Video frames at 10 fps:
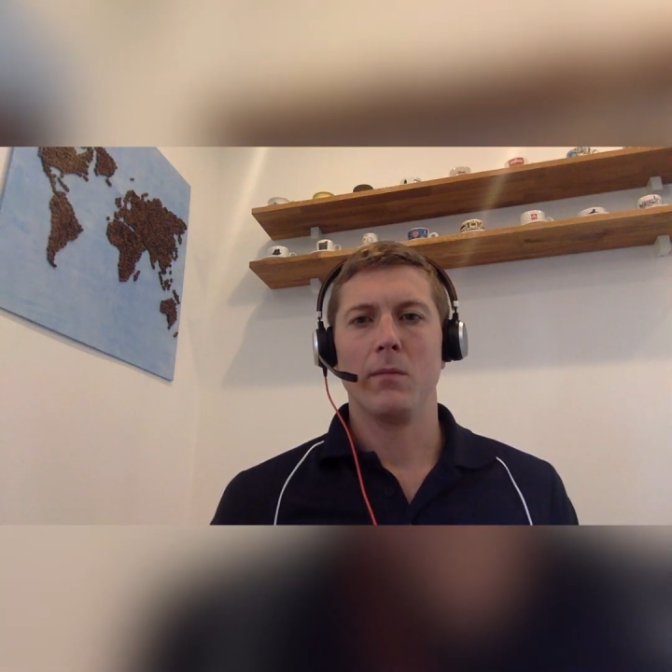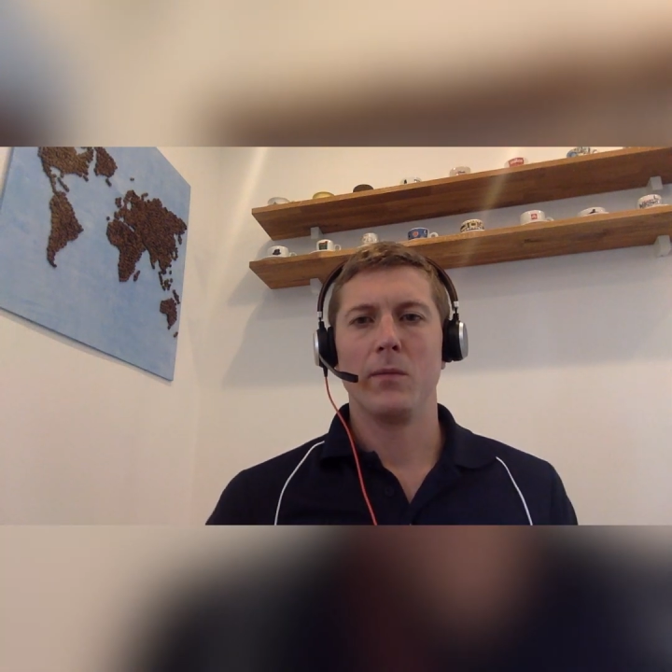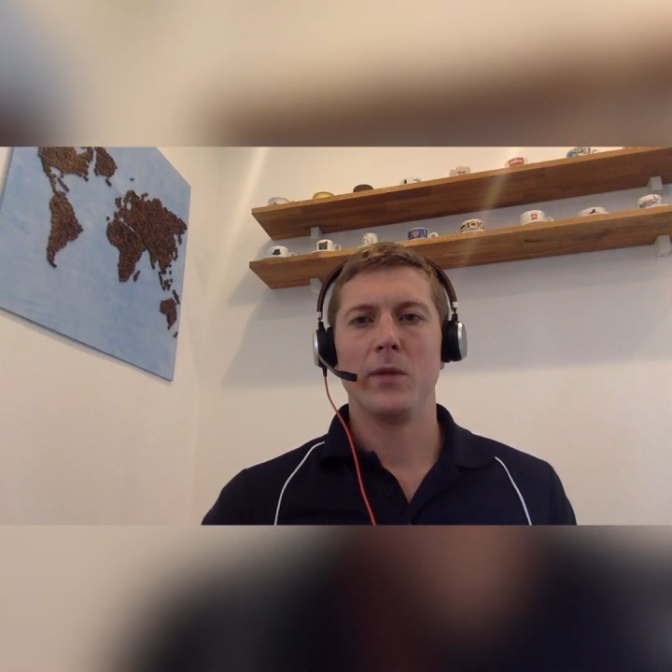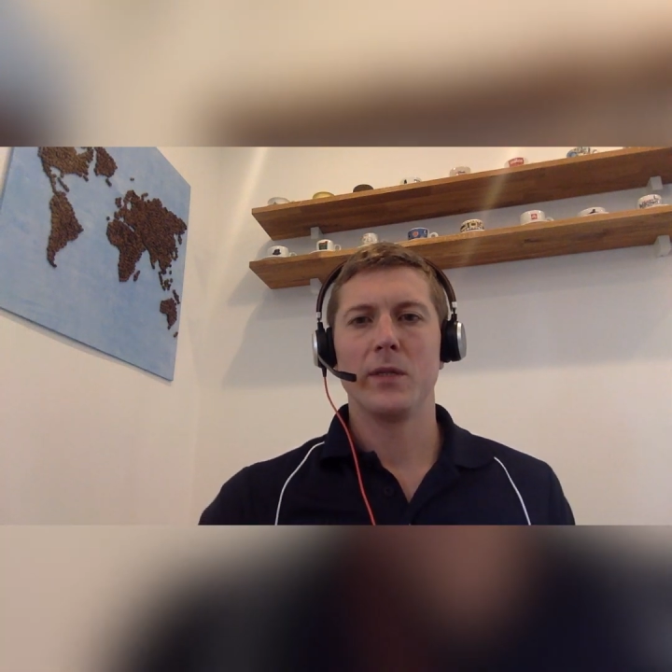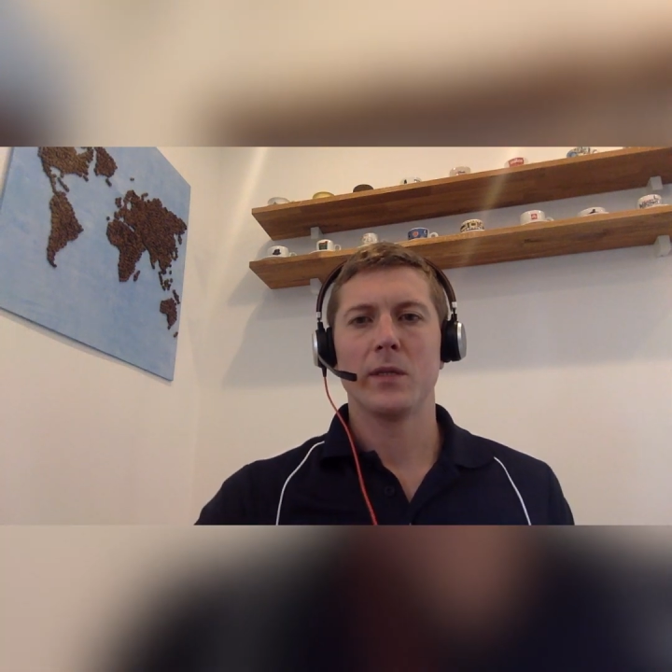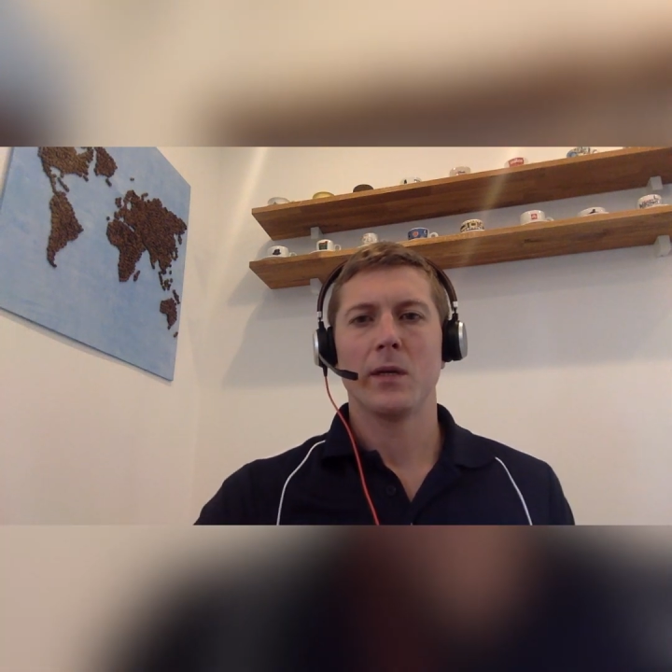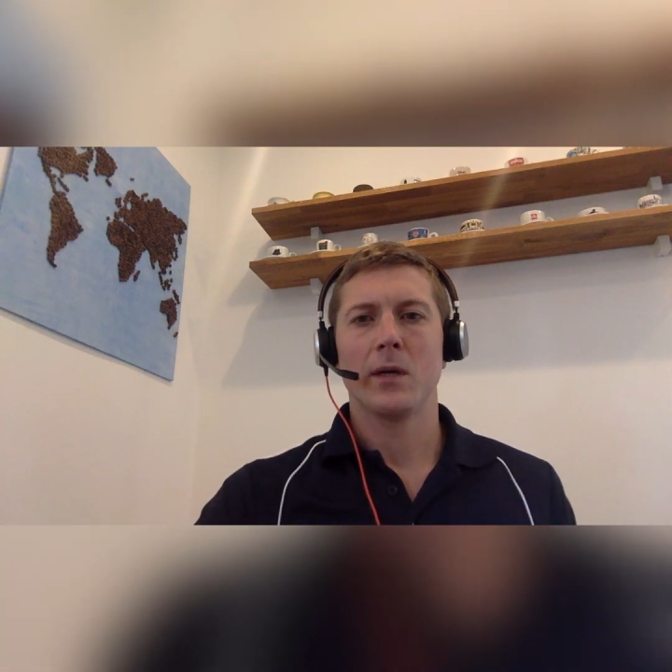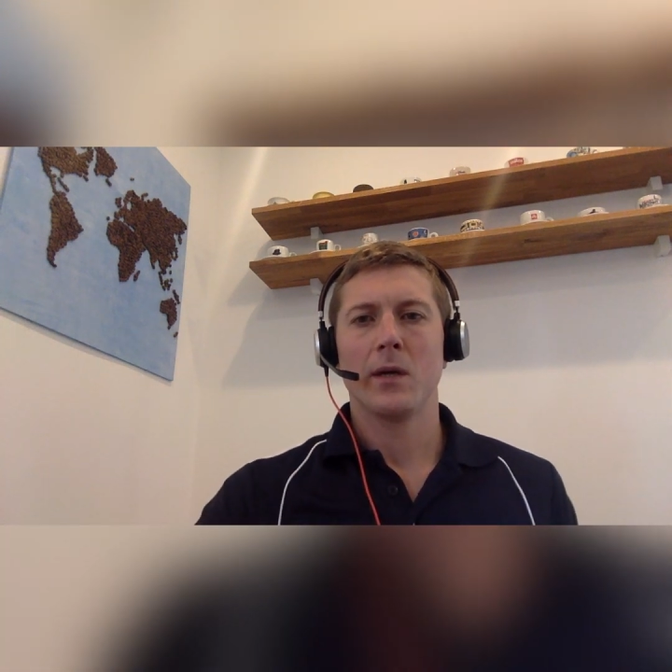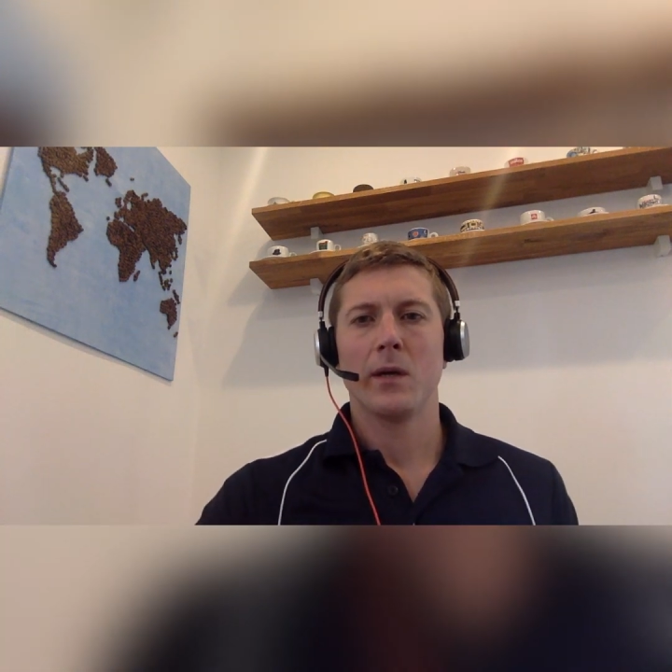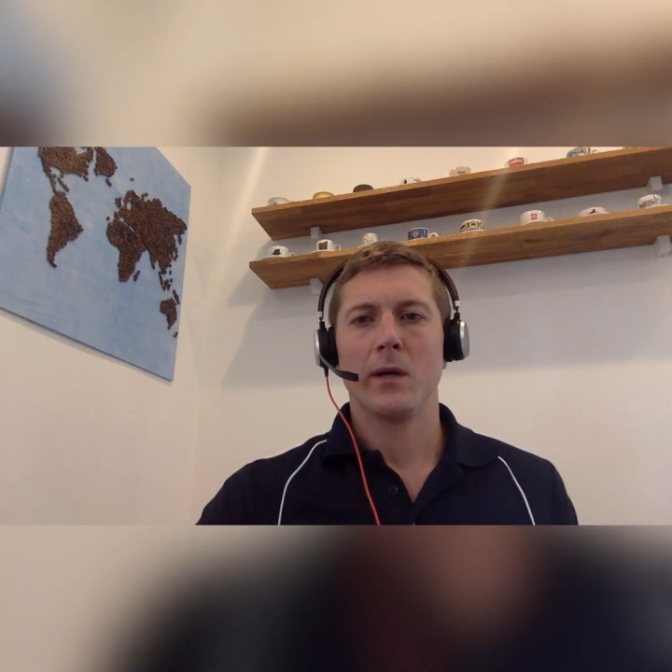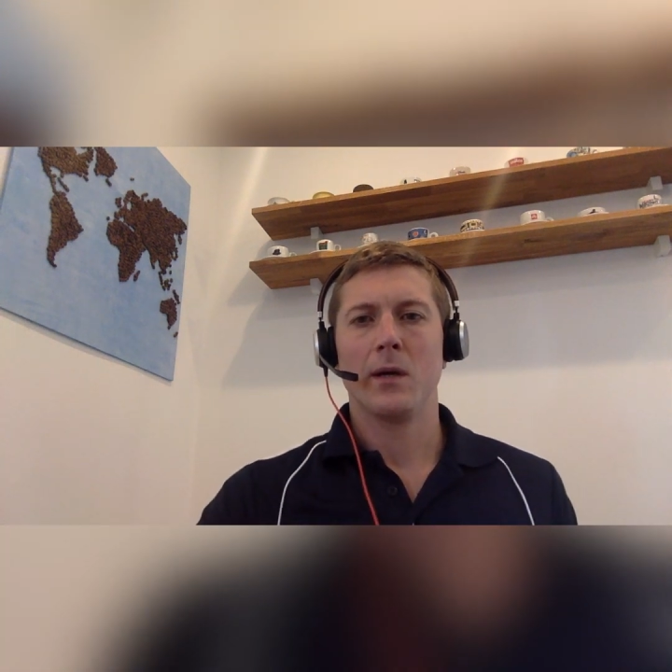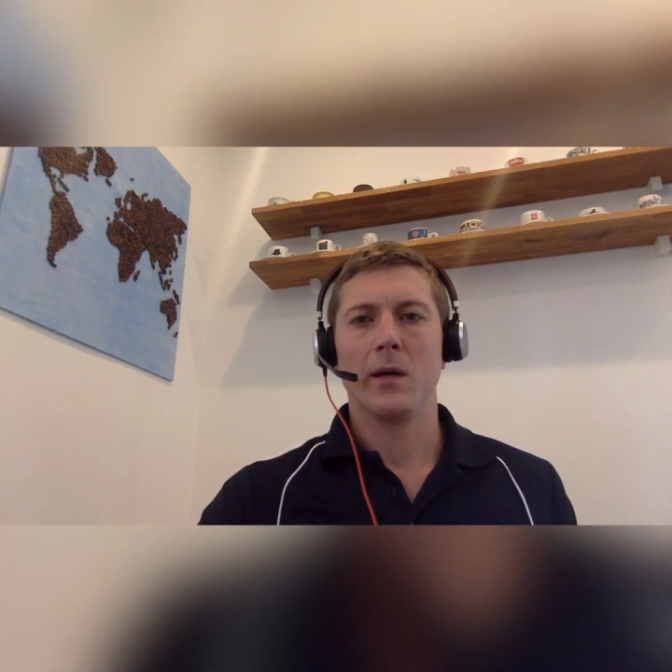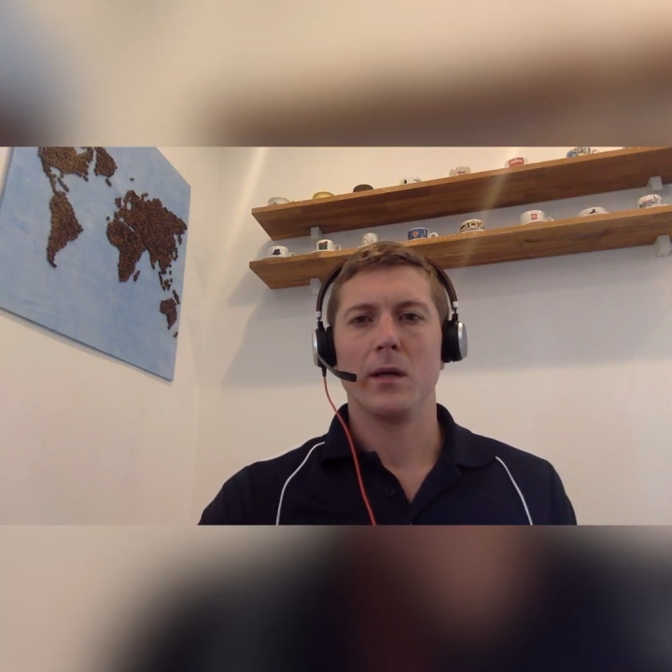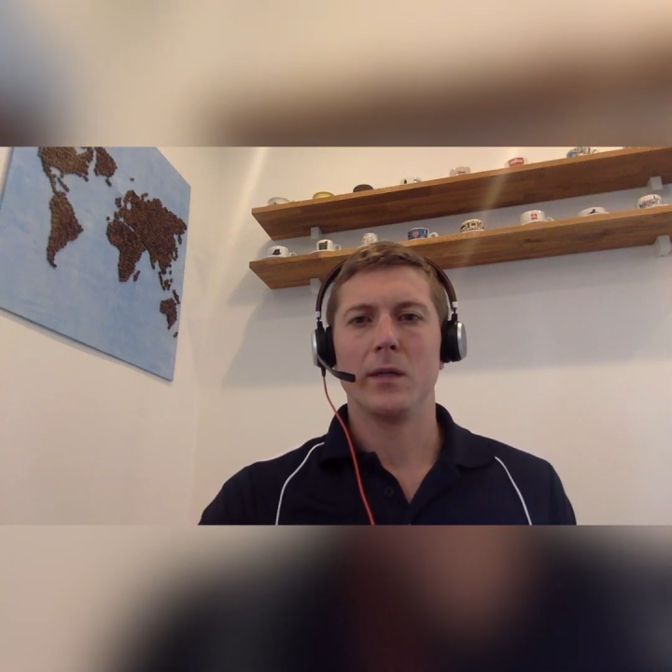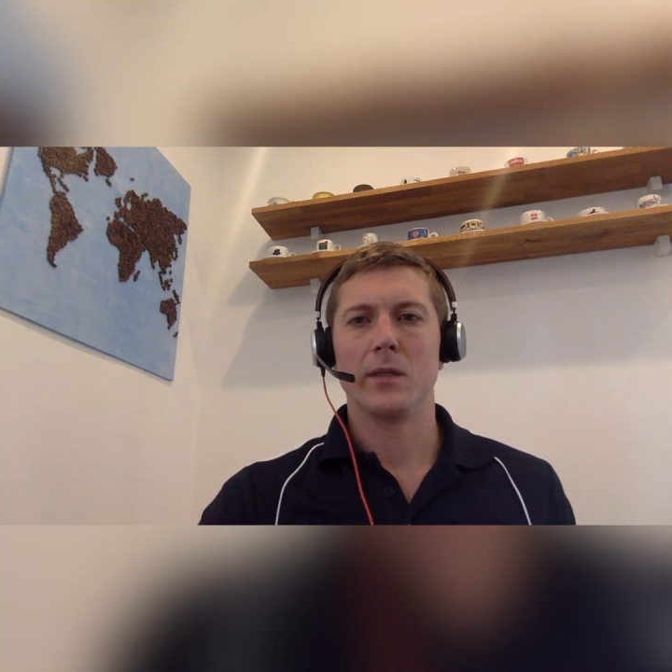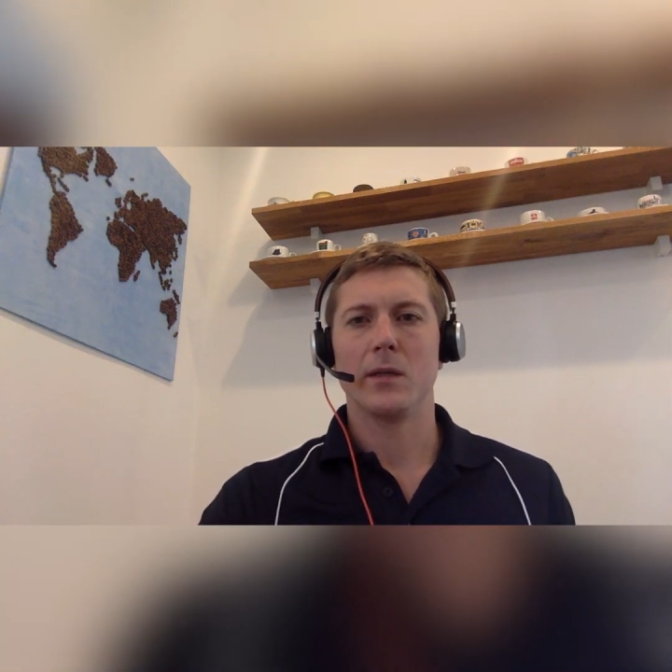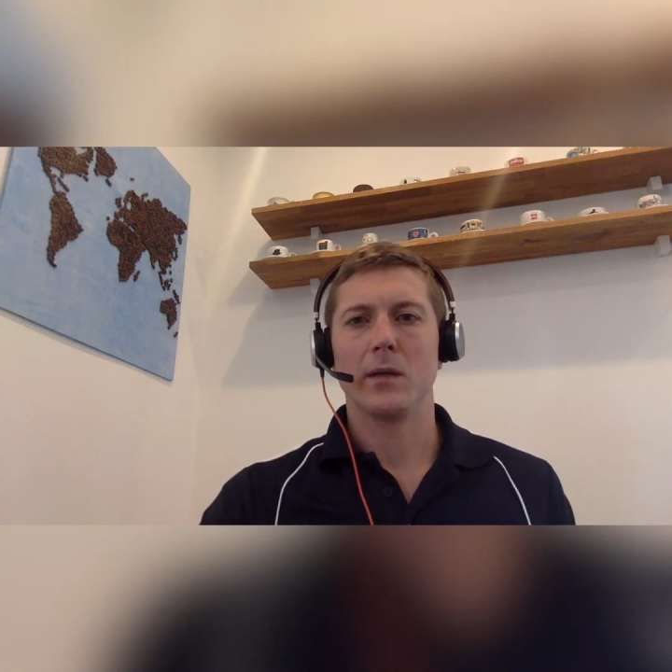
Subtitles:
this is